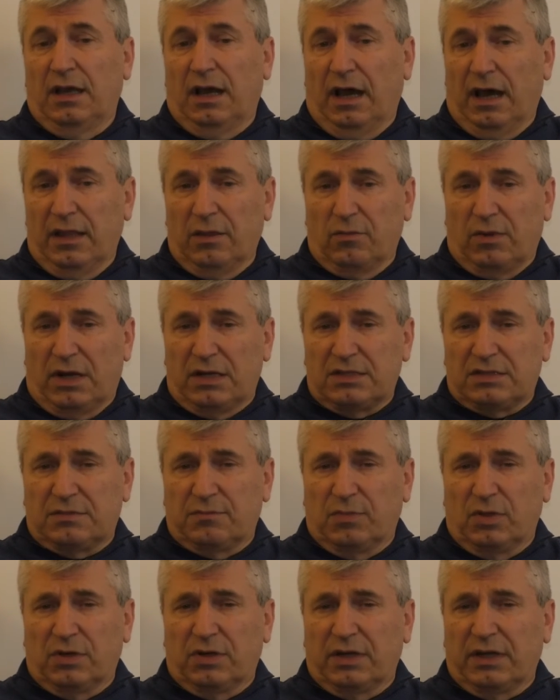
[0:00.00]
Otherwise,
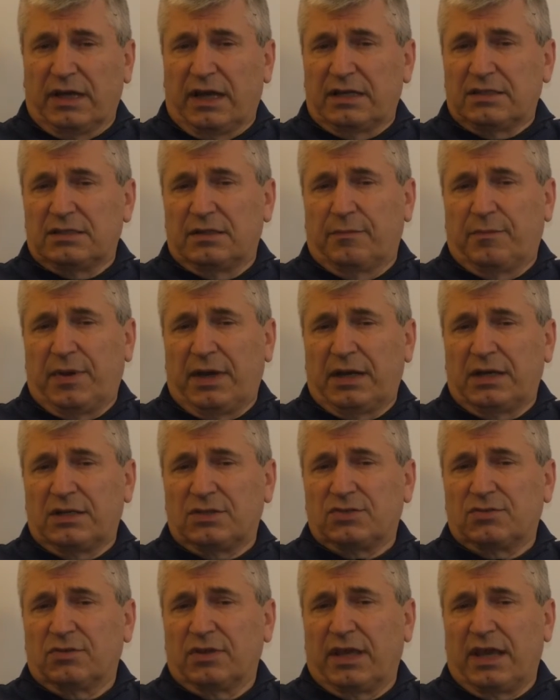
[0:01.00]
Bulgargas'
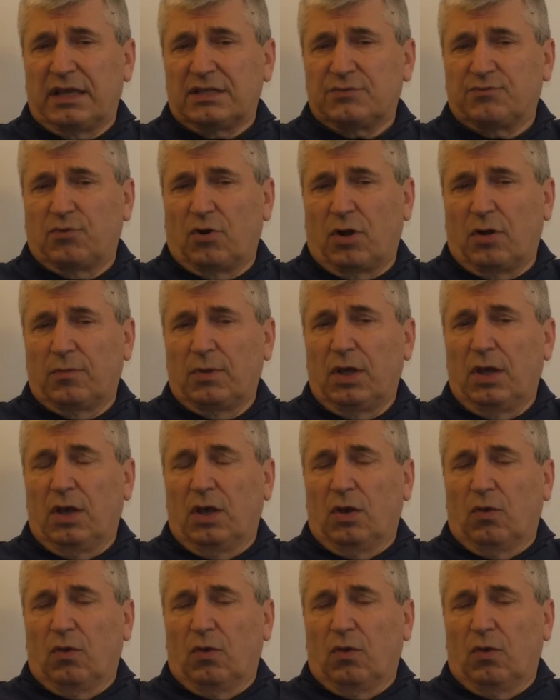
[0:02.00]
dependence on Gazprom